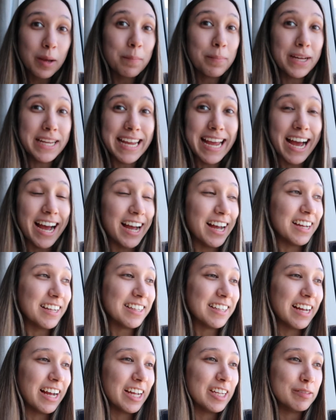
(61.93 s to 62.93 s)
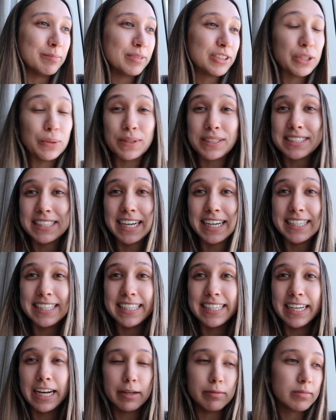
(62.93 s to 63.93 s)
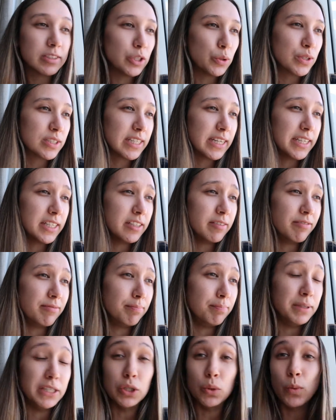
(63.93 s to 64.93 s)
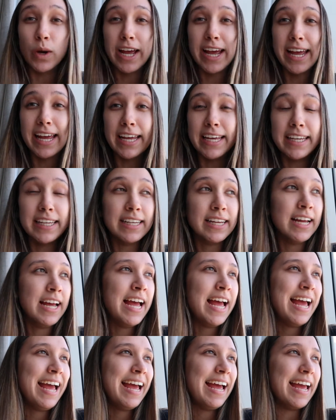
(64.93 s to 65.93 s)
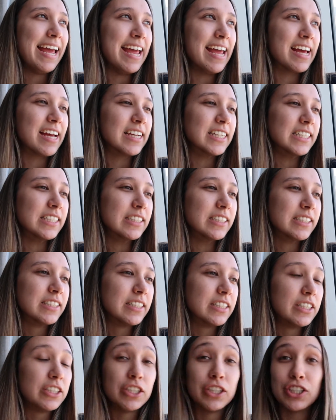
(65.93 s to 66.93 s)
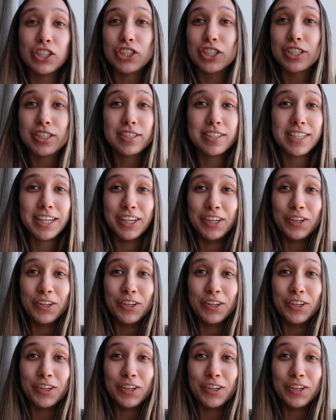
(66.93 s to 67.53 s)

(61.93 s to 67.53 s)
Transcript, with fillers: but yeah, I am so excited. I am so excited to be away and just